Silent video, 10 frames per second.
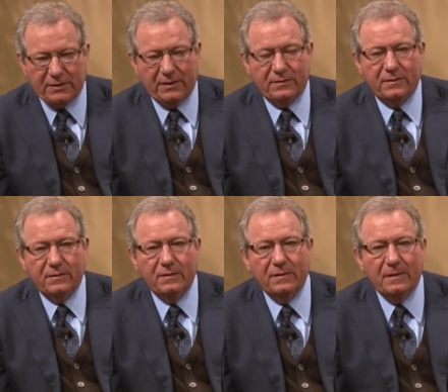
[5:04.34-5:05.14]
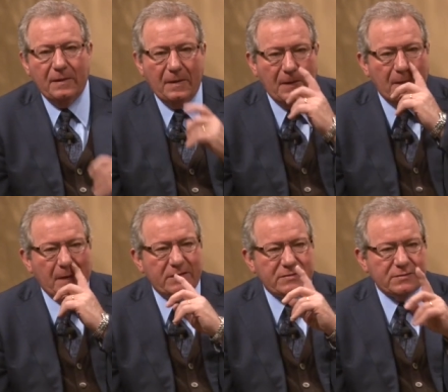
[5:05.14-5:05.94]
hast sent.
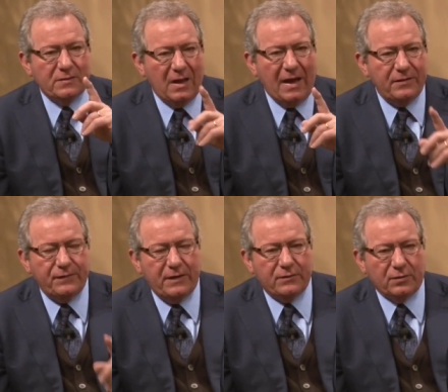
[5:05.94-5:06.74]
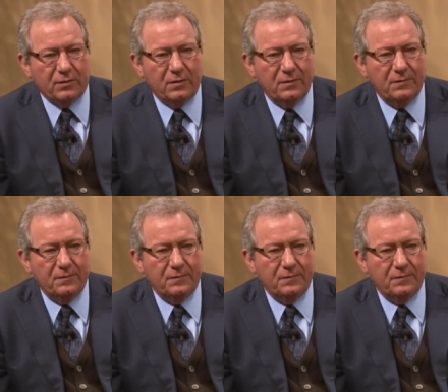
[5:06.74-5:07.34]
This is life eternal.